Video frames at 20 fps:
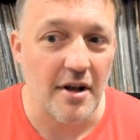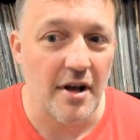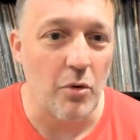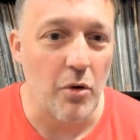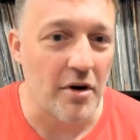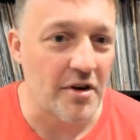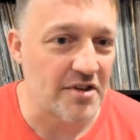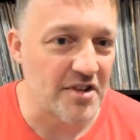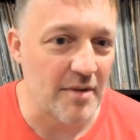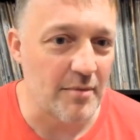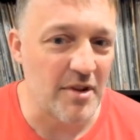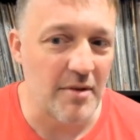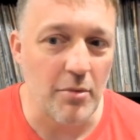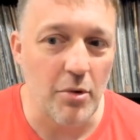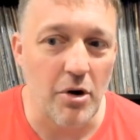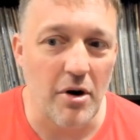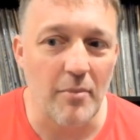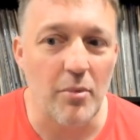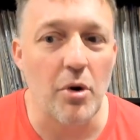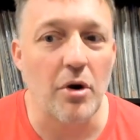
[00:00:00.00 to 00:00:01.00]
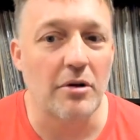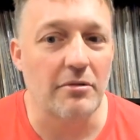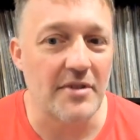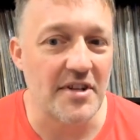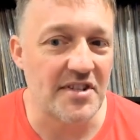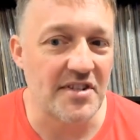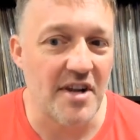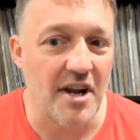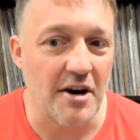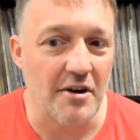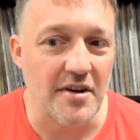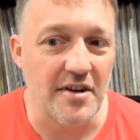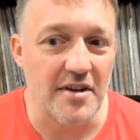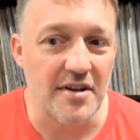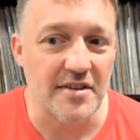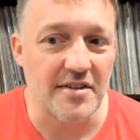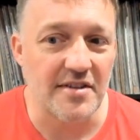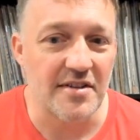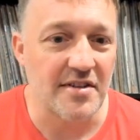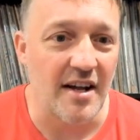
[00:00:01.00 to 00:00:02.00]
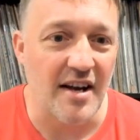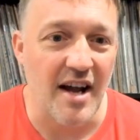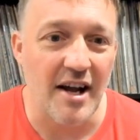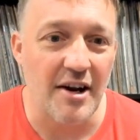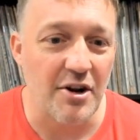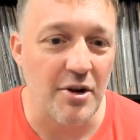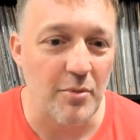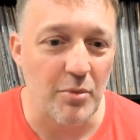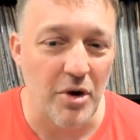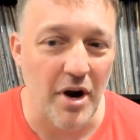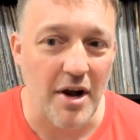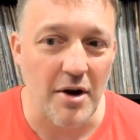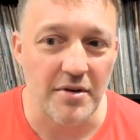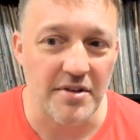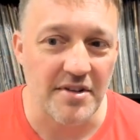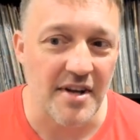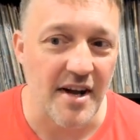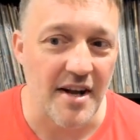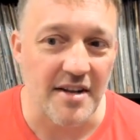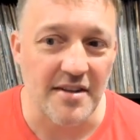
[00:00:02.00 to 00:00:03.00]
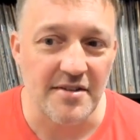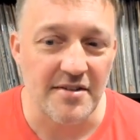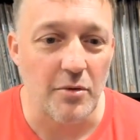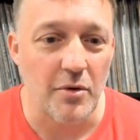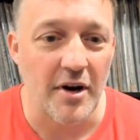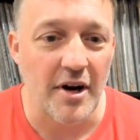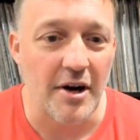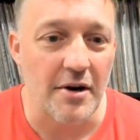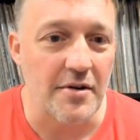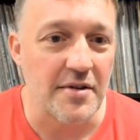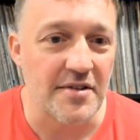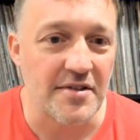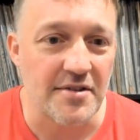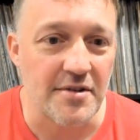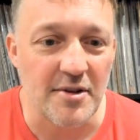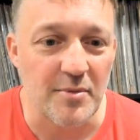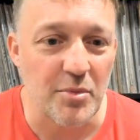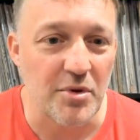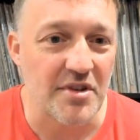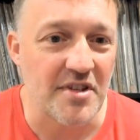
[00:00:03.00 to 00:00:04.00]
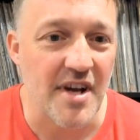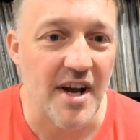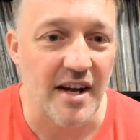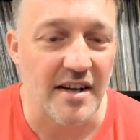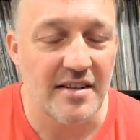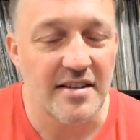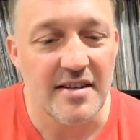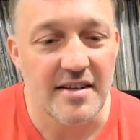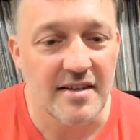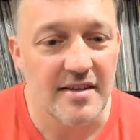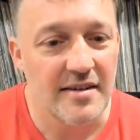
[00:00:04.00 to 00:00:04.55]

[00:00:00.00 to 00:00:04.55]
What are some of the more important risk areas, and how do you prioritize what areas to protect?